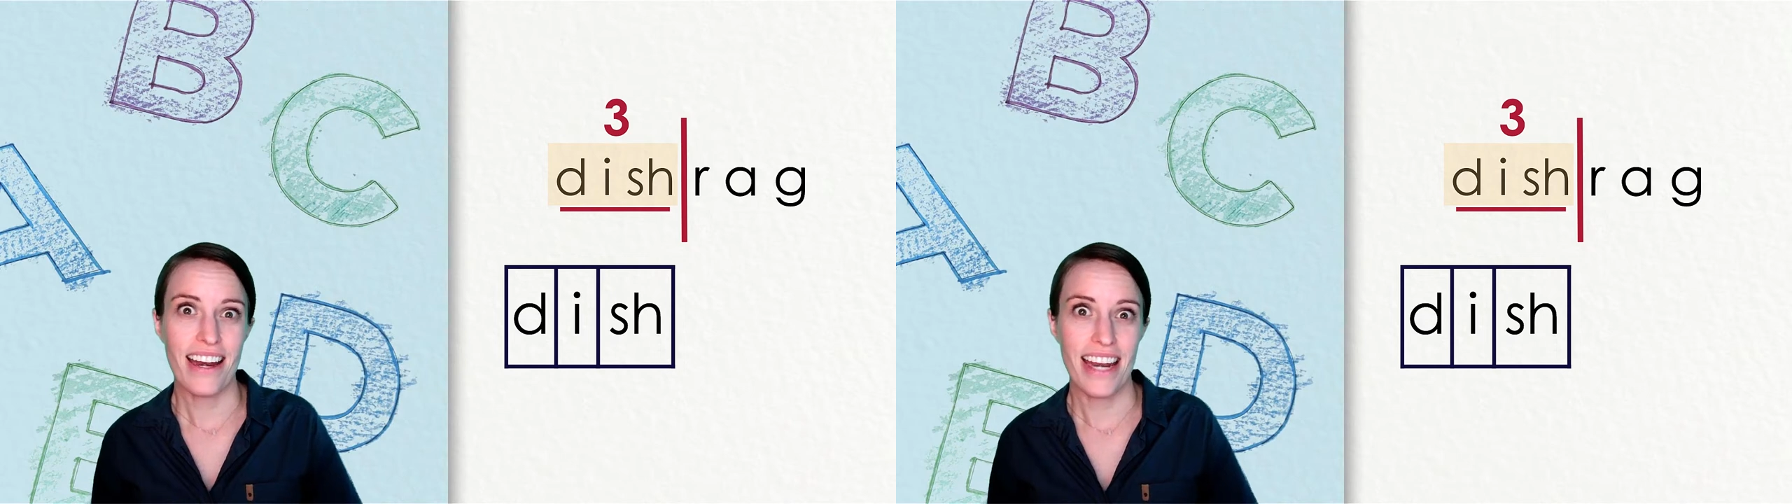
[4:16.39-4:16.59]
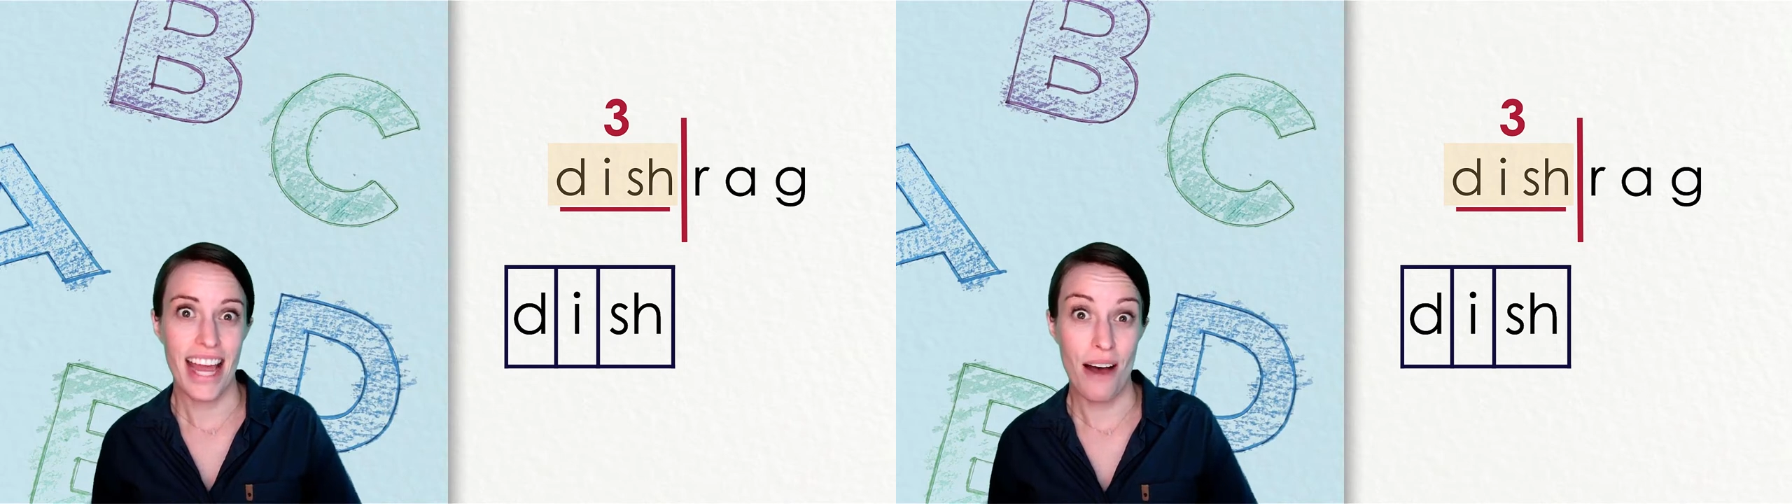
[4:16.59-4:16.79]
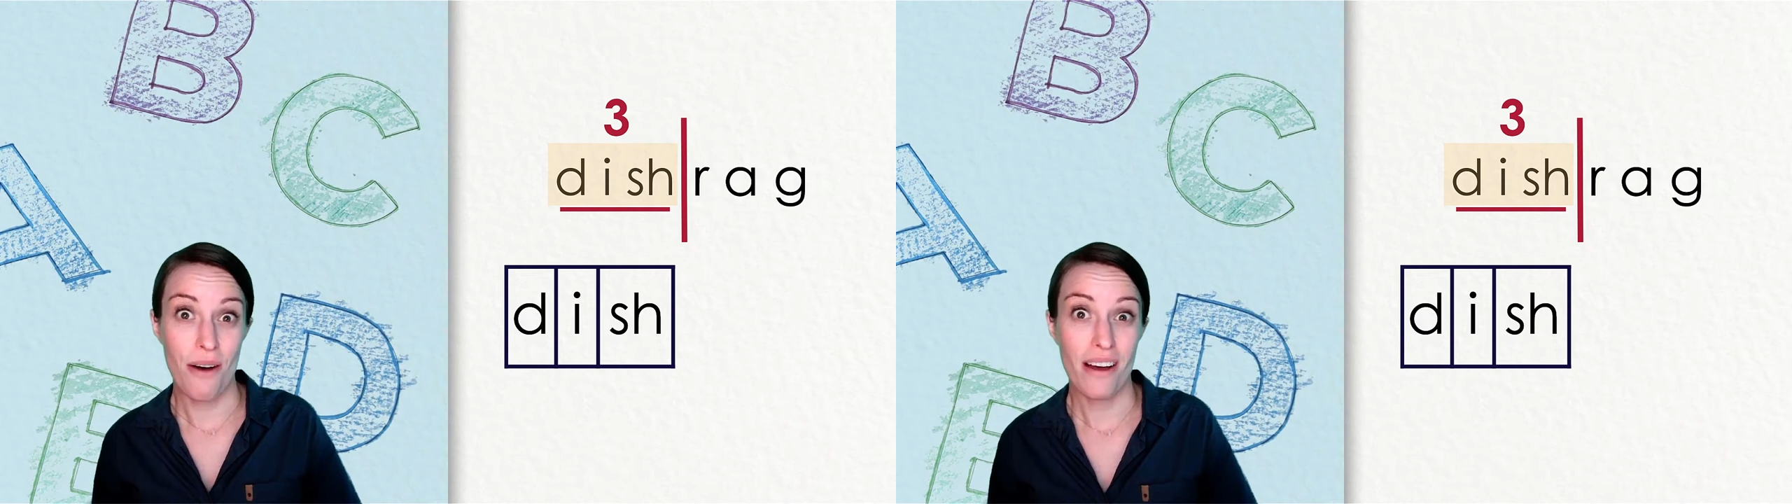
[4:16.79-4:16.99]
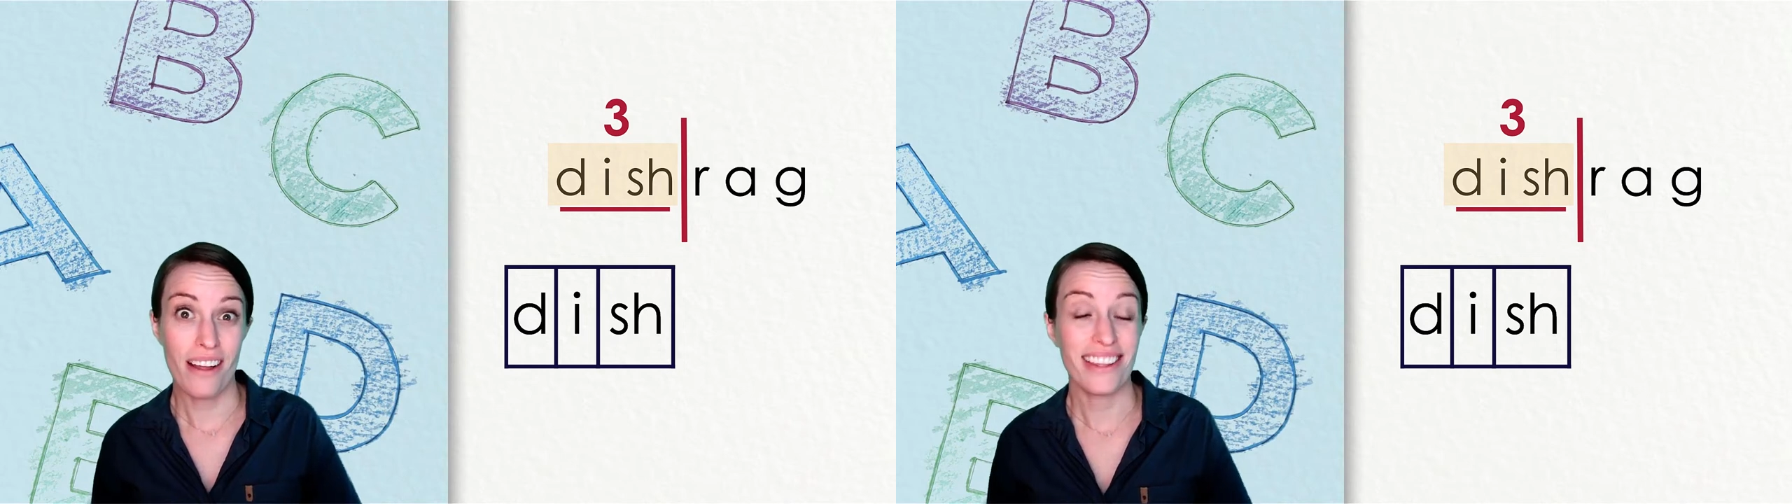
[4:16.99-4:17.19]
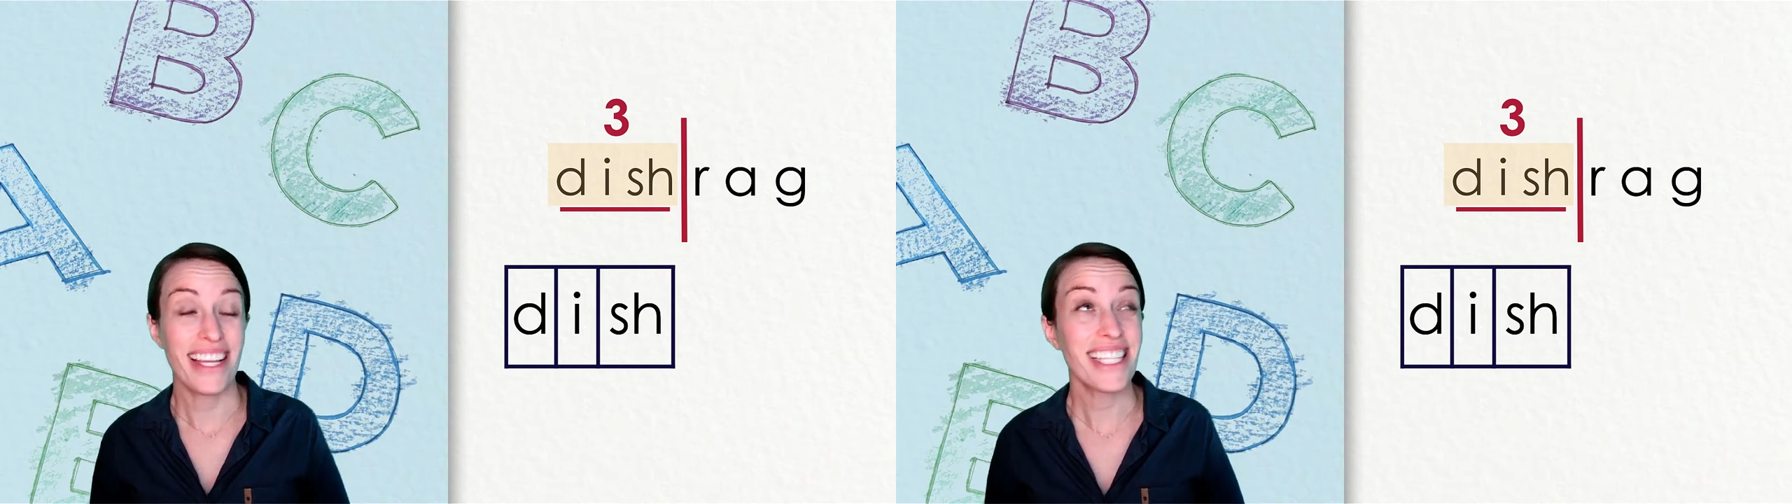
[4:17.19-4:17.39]
Now,
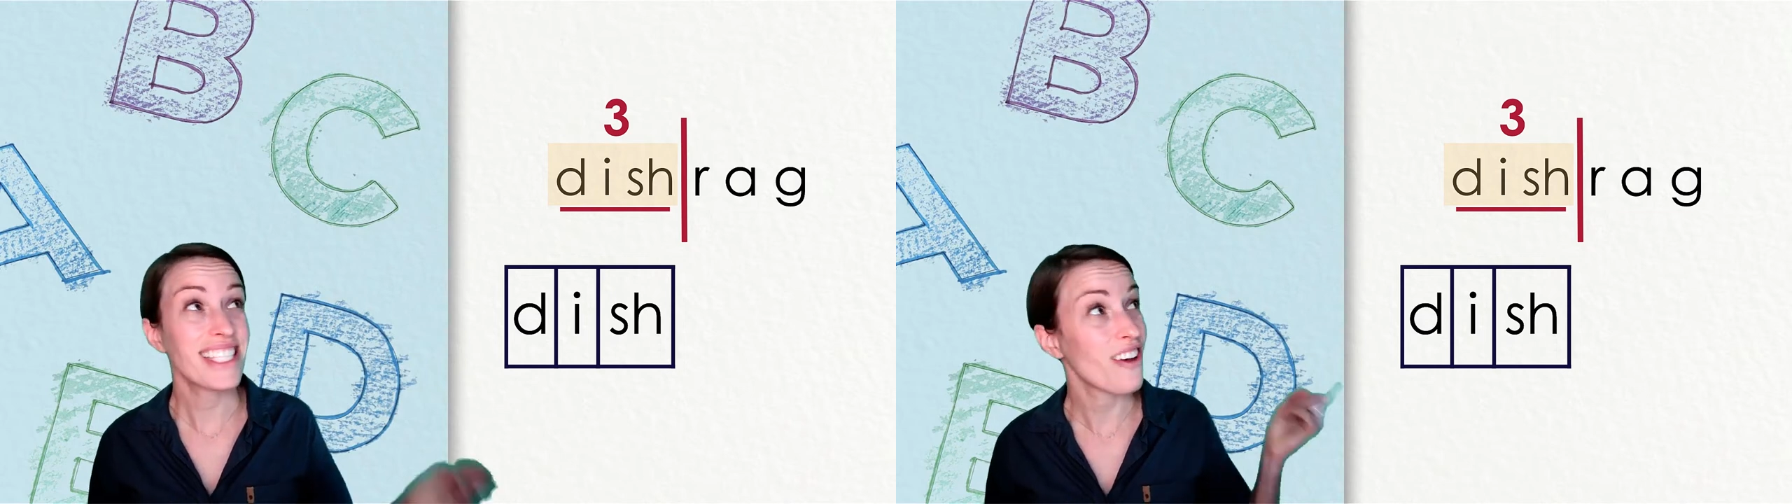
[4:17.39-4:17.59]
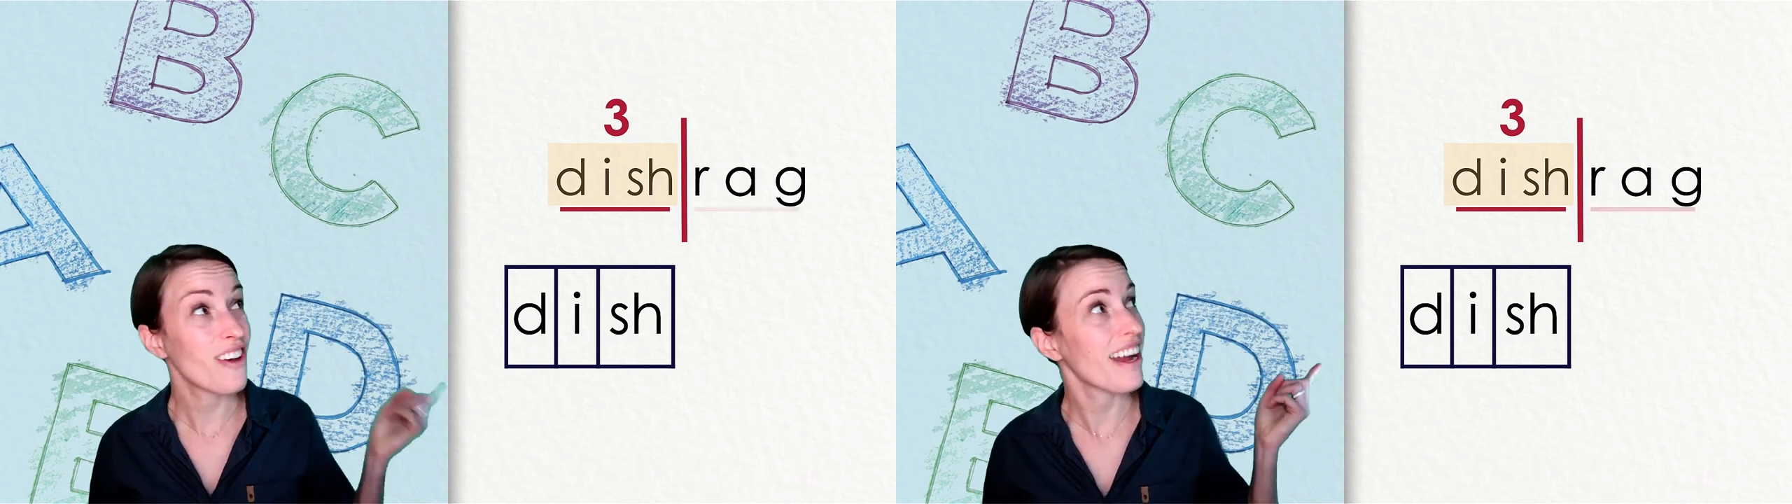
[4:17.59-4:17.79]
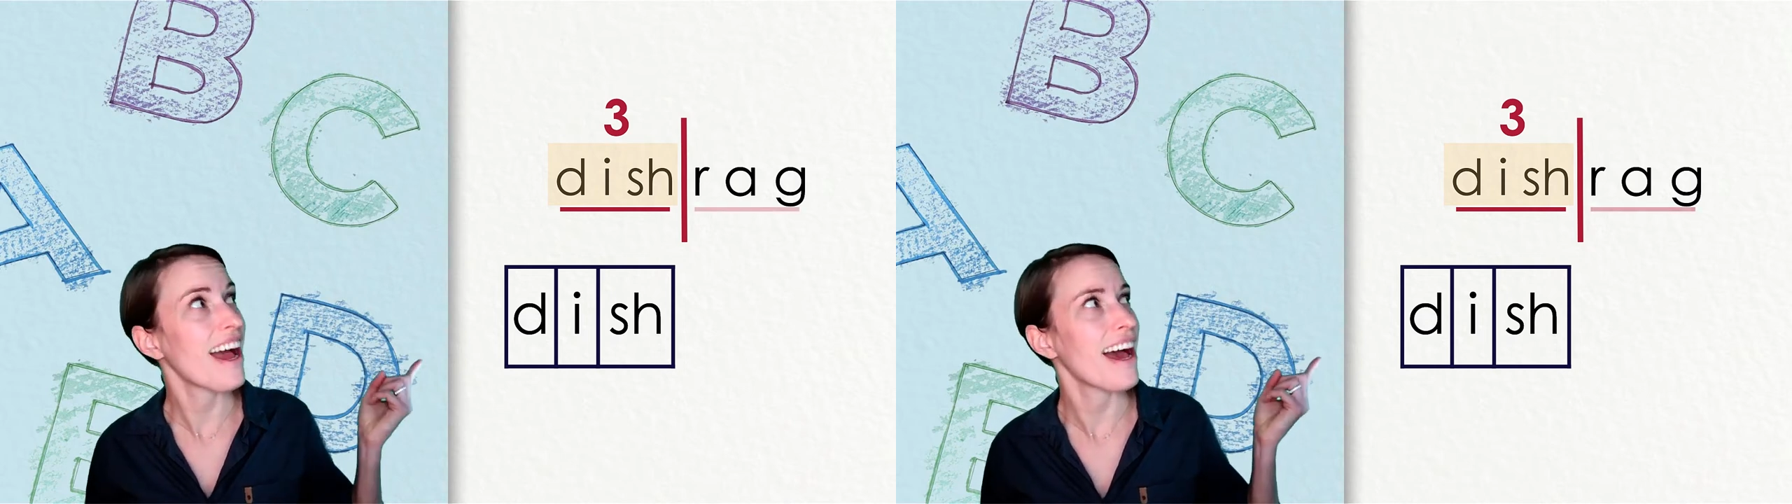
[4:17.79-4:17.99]
let's look